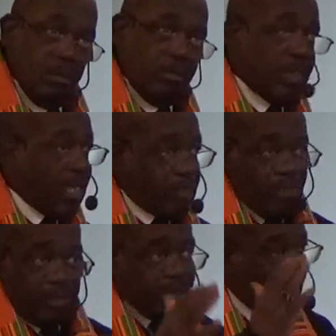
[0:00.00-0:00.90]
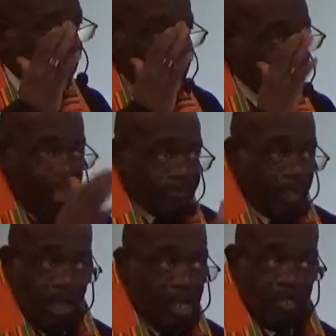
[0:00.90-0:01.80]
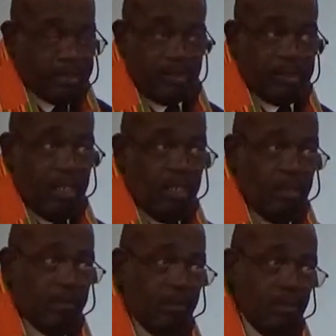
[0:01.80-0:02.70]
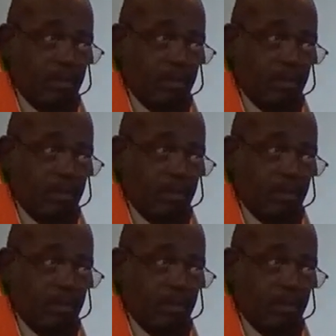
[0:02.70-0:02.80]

But I couldn't. I didn't have the heart to tell him